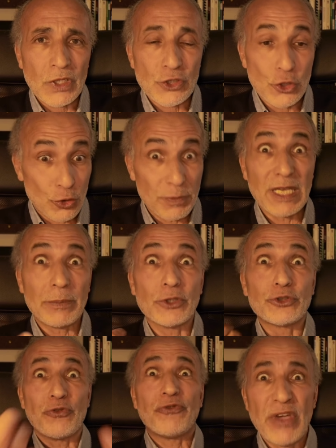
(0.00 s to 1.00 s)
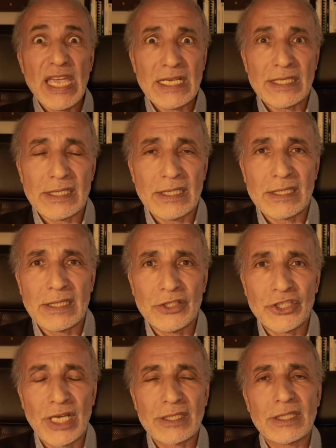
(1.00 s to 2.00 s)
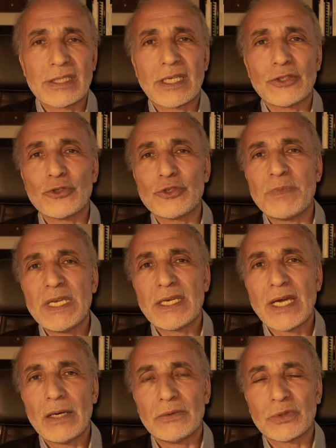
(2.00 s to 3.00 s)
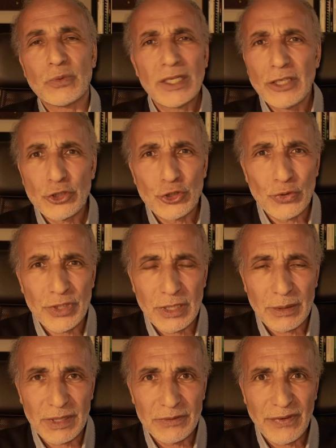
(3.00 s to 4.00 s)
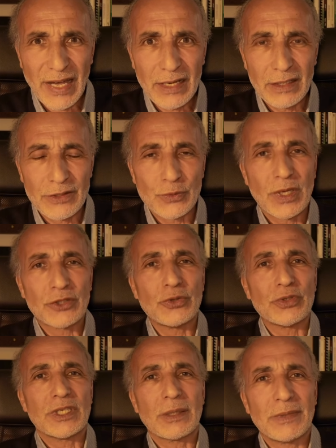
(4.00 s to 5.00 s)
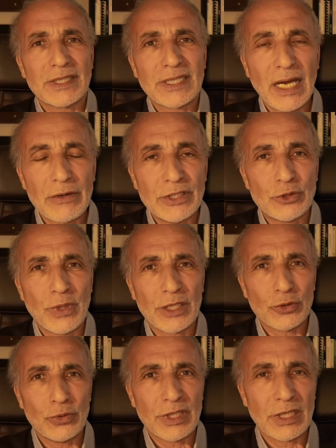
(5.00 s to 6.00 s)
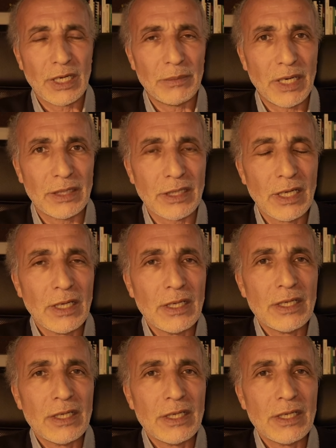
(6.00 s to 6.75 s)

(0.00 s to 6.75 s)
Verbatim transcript: So, to be able to face this injustice and to speak out, we are not talking about violence, we are talking about courage, we are talking about